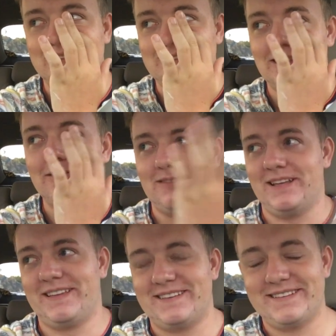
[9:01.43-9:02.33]
So
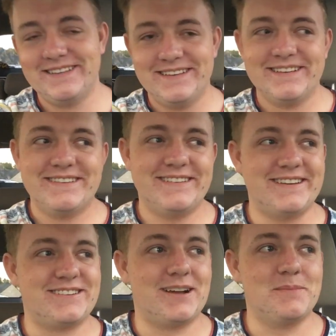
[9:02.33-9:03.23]
like,
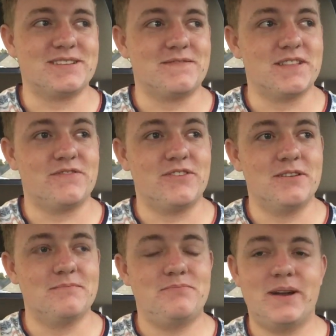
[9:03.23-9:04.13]
I shot myself in the
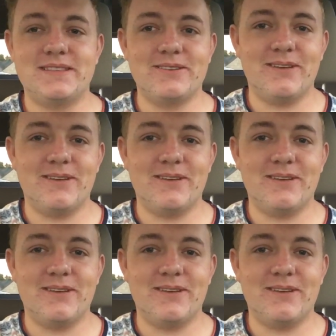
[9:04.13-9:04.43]
foot. But it's